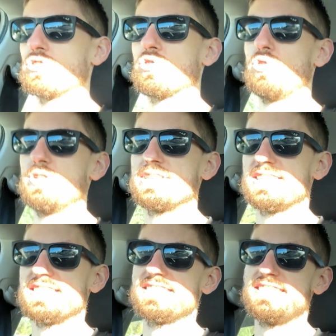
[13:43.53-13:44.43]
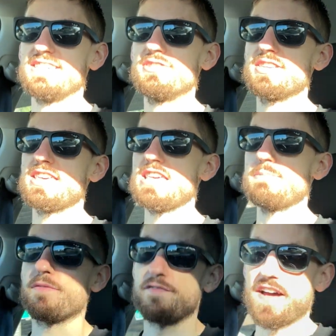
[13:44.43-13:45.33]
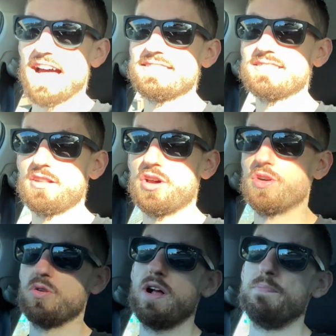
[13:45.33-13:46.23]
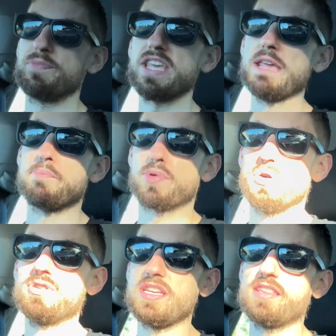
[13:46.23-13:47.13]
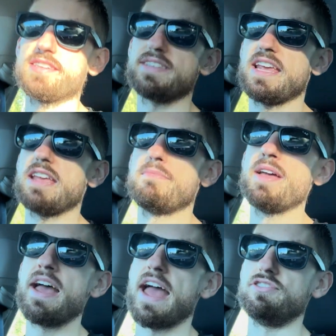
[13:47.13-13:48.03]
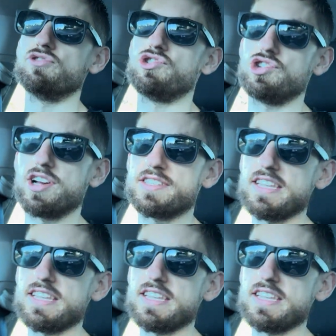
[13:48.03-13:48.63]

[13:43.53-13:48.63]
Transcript: goal is to still keep fats low, keep protein the same, and you're just